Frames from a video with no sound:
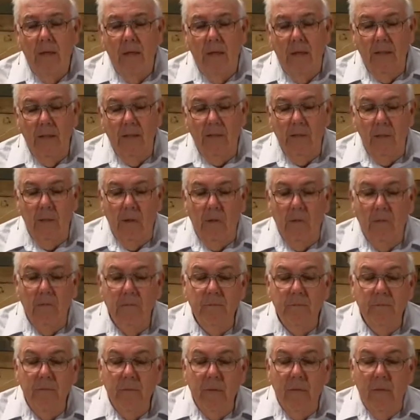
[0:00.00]
And so
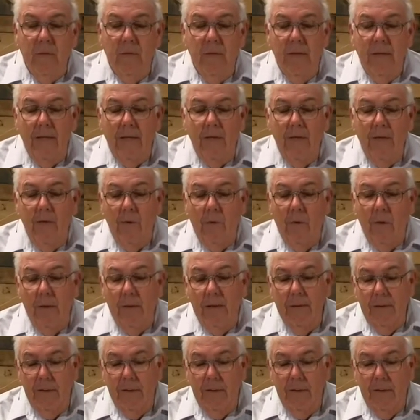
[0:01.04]
that's the way